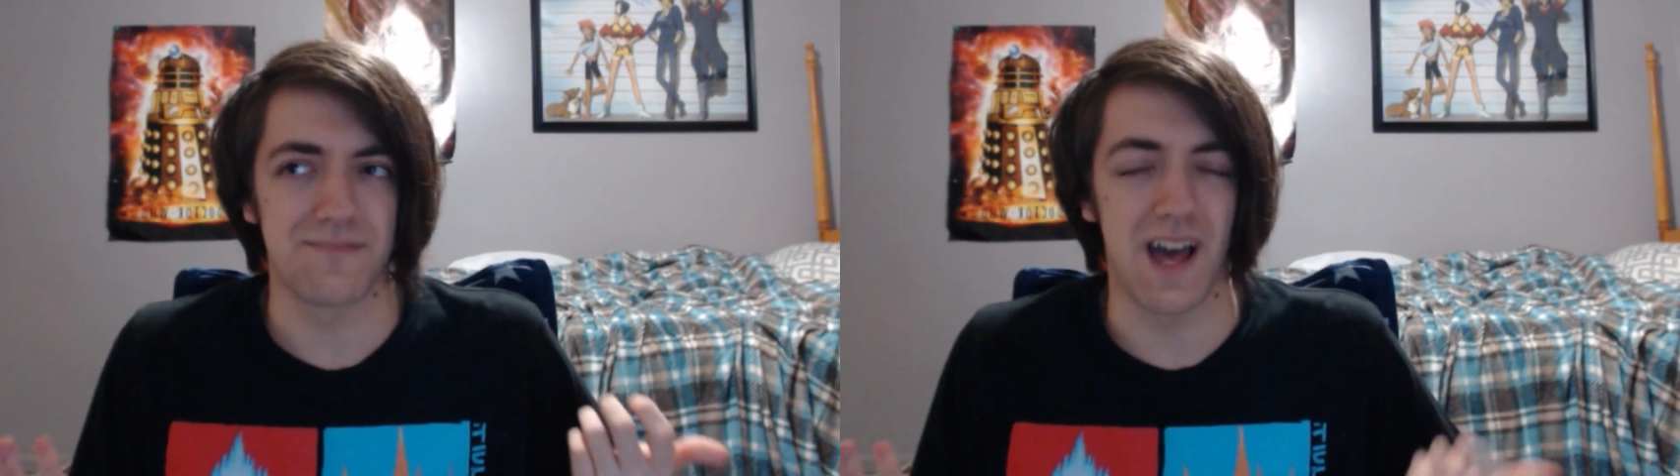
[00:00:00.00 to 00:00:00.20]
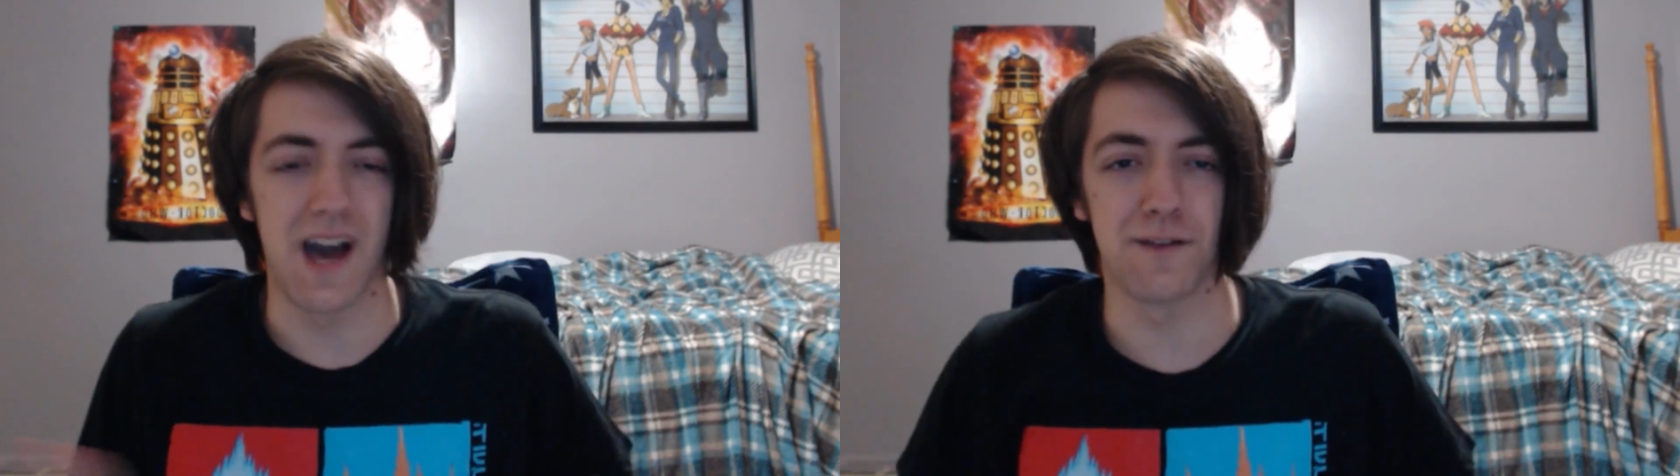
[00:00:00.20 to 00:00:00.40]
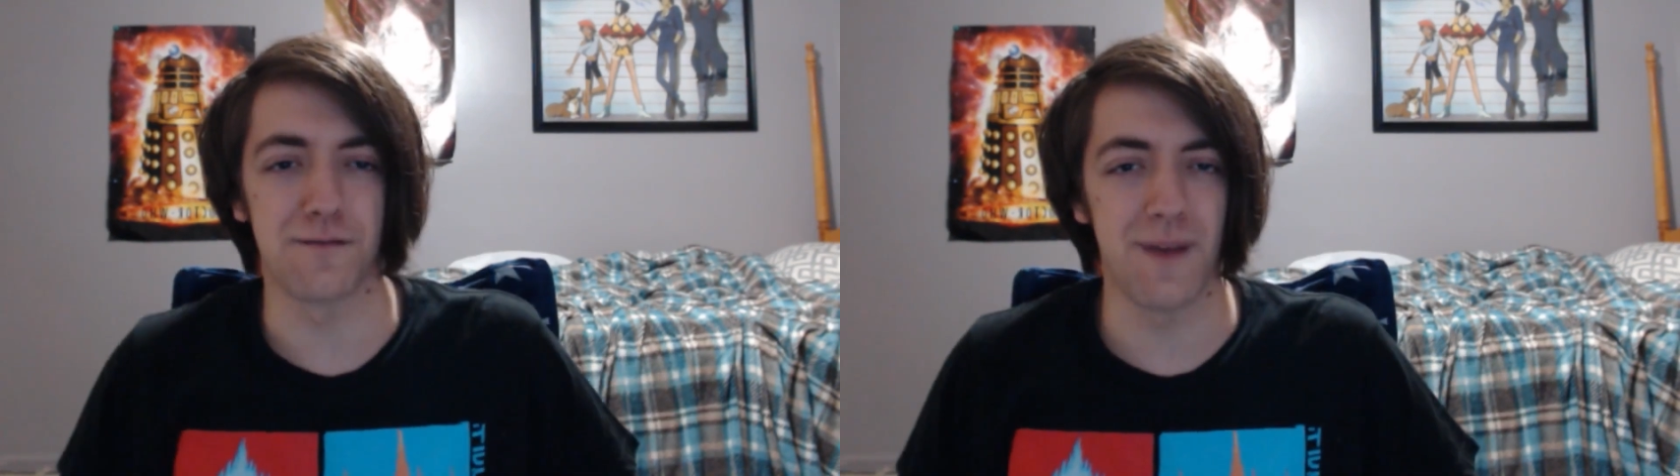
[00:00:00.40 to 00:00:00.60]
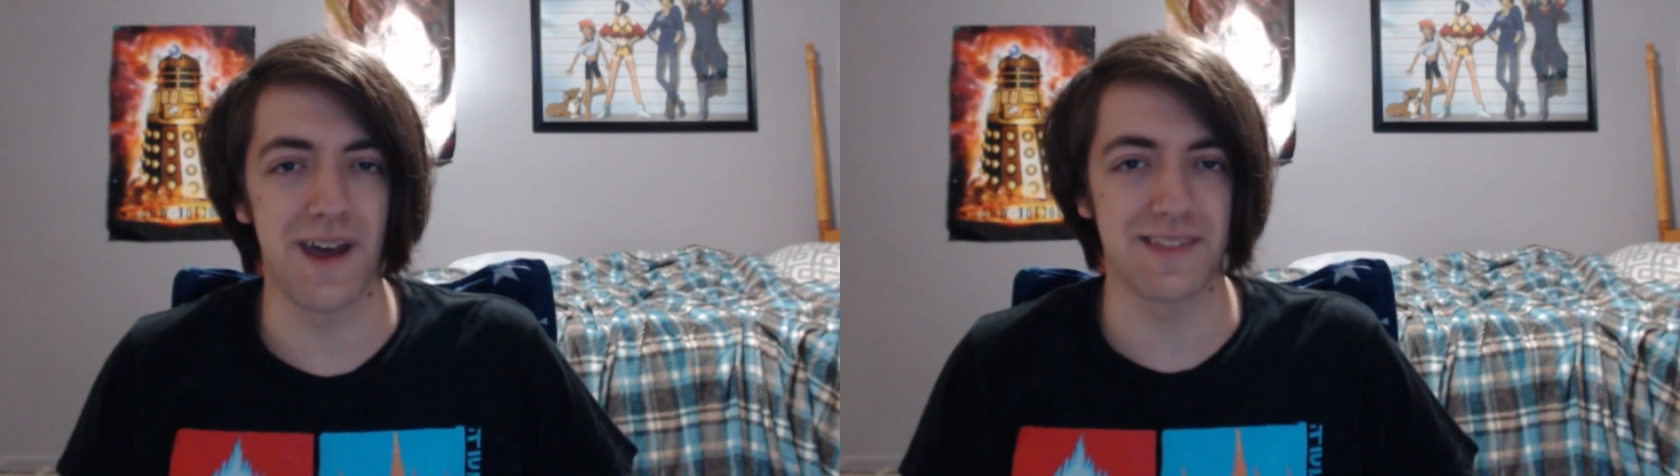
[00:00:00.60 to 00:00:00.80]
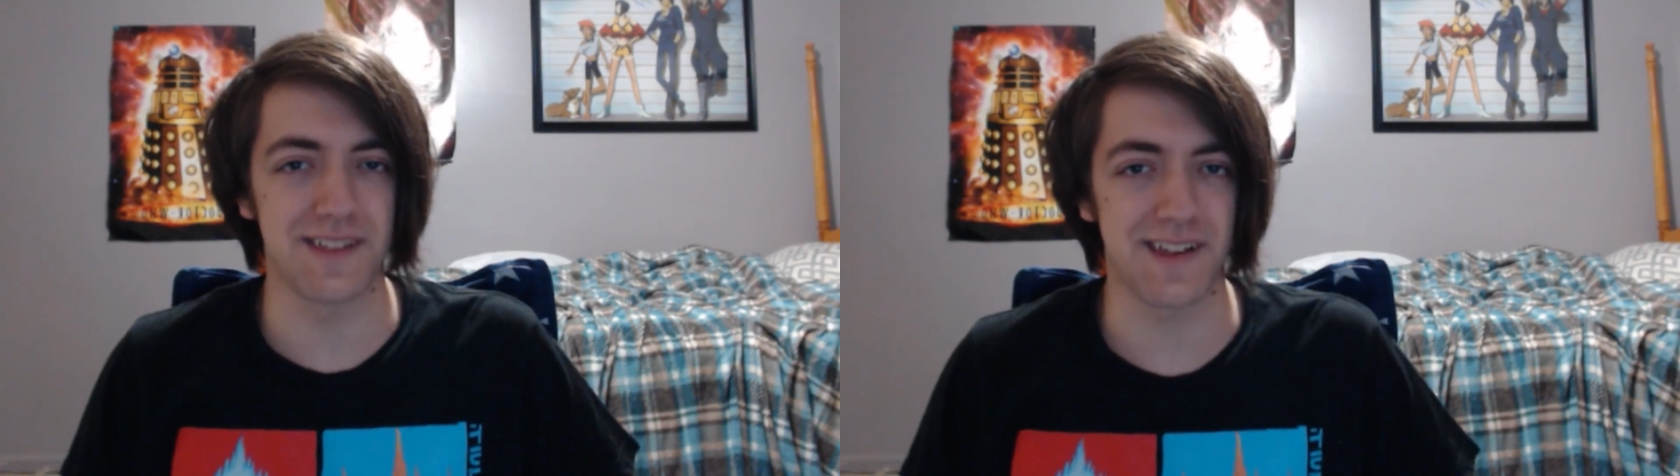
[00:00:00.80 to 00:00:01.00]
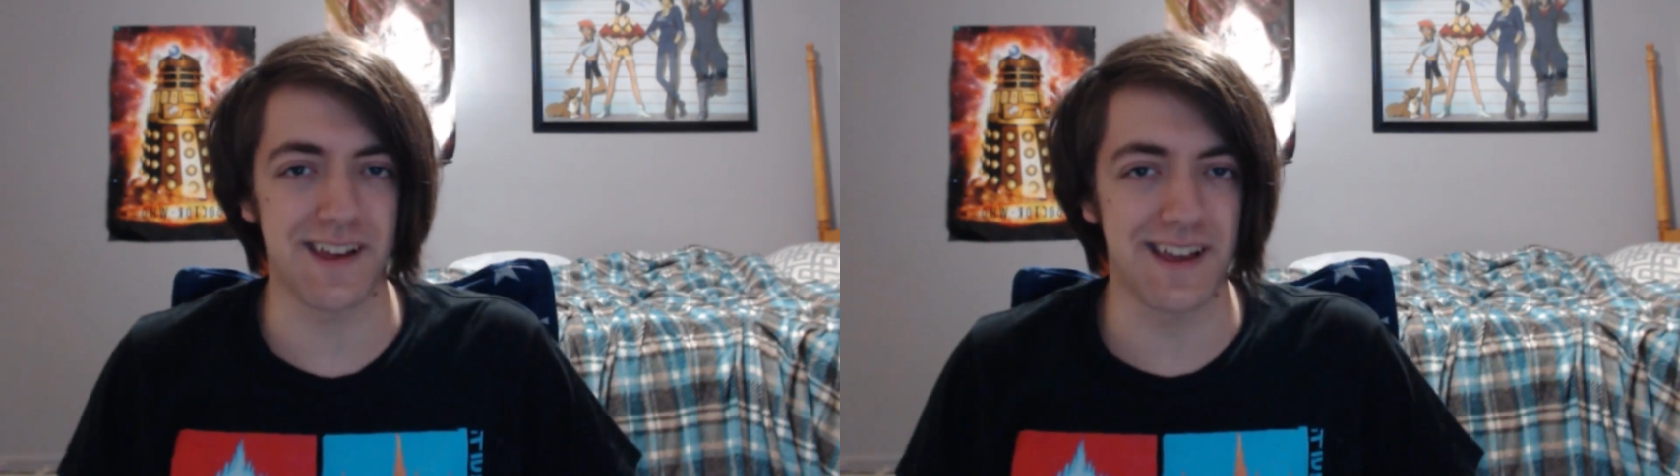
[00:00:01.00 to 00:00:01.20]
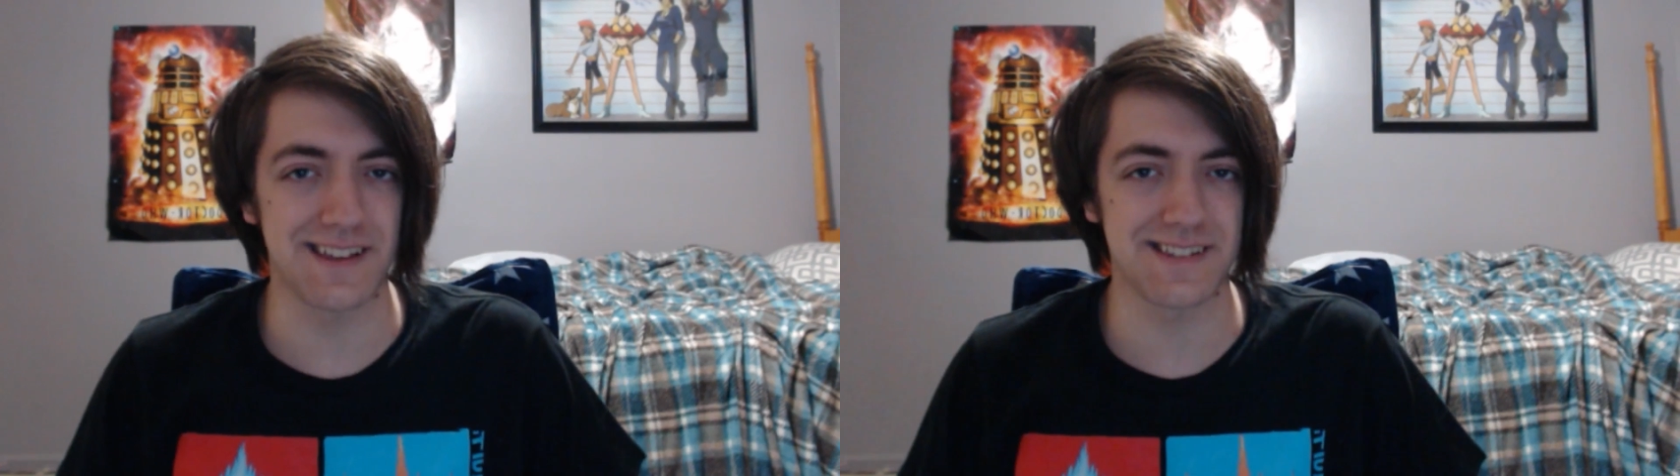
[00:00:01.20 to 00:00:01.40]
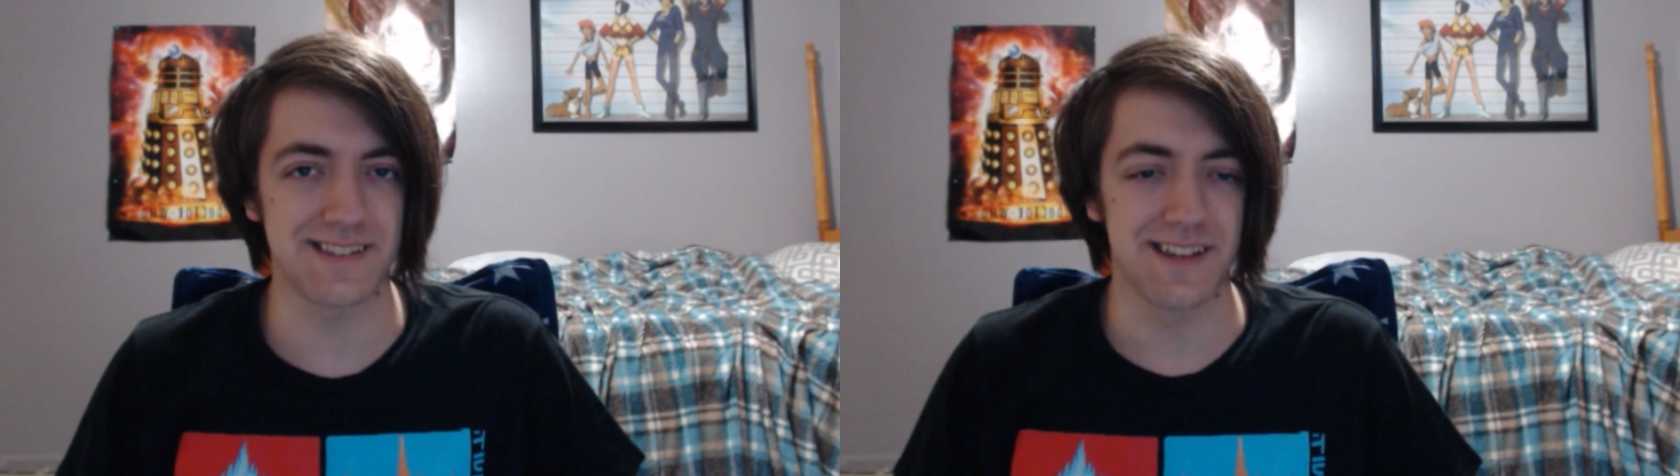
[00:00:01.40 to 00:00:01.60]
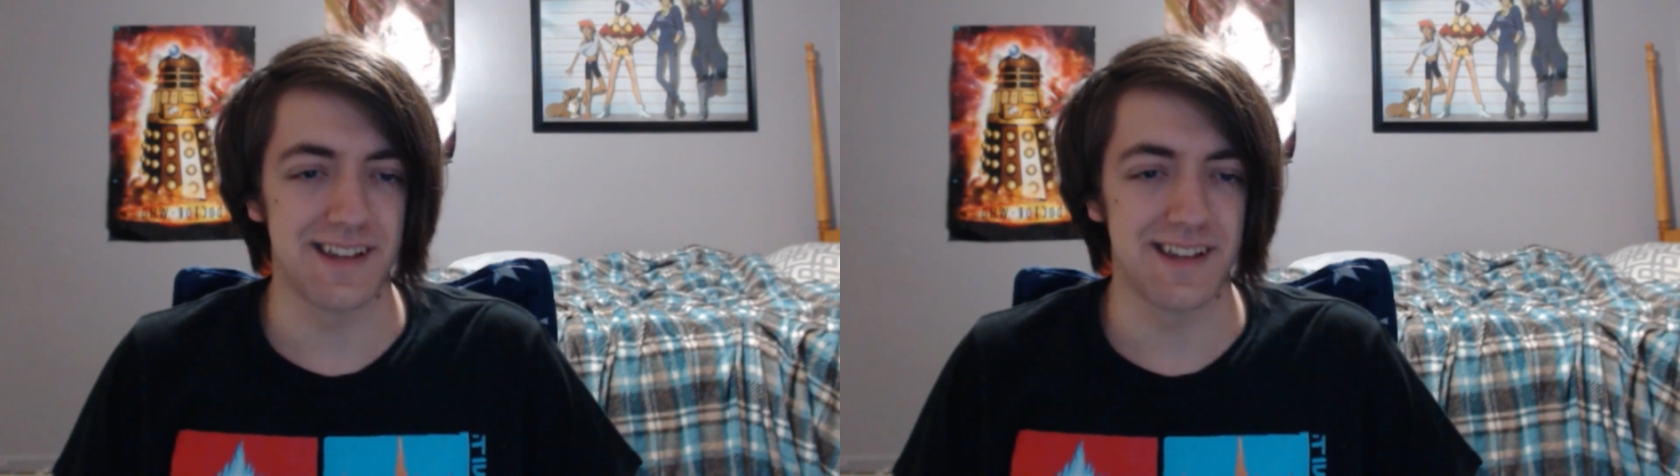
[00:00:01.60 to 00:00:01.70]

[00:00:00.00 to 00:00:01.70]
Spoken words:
kind of bad thing, I guess.